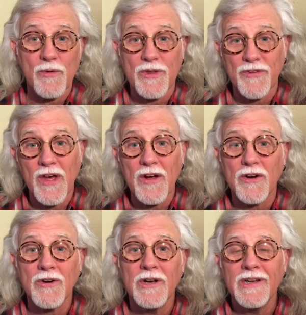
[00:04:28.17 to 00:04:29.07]
with his
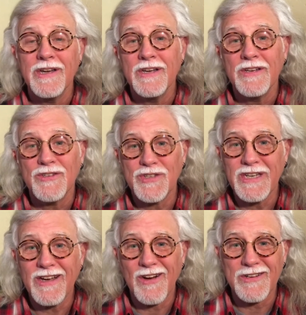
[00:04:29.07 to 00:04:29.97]
uncle,
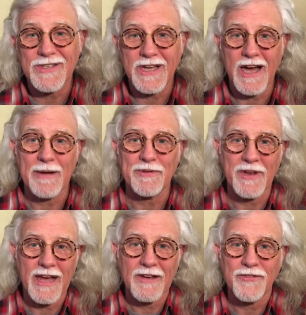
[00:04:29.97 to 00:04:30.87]
she calls the cops and
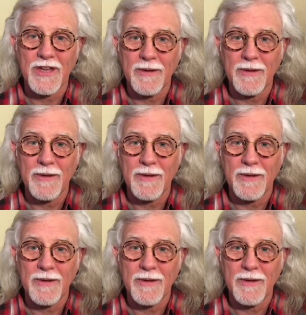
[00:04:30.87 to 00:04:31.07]
has